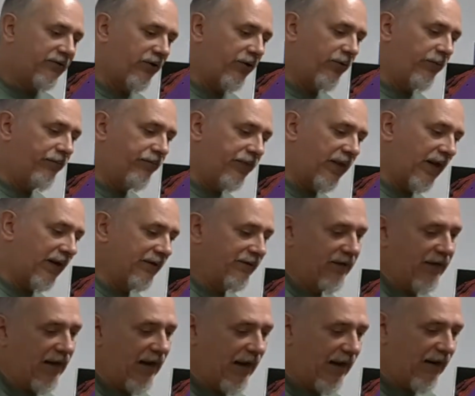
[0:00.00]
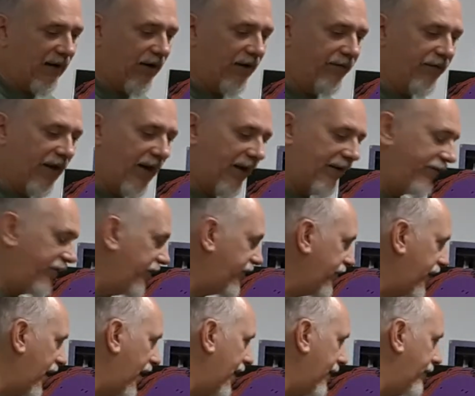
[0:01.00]
So like I said, I'd love to have
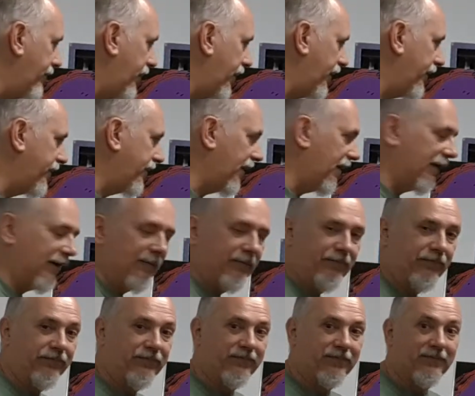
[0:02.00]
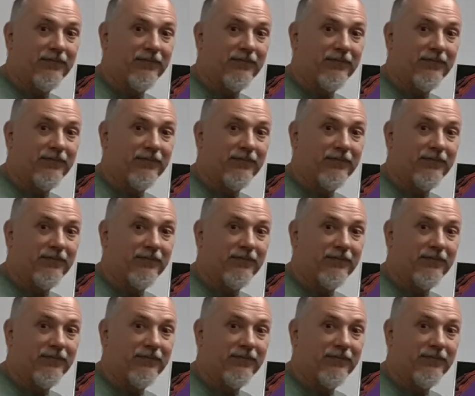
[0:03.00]
this game, but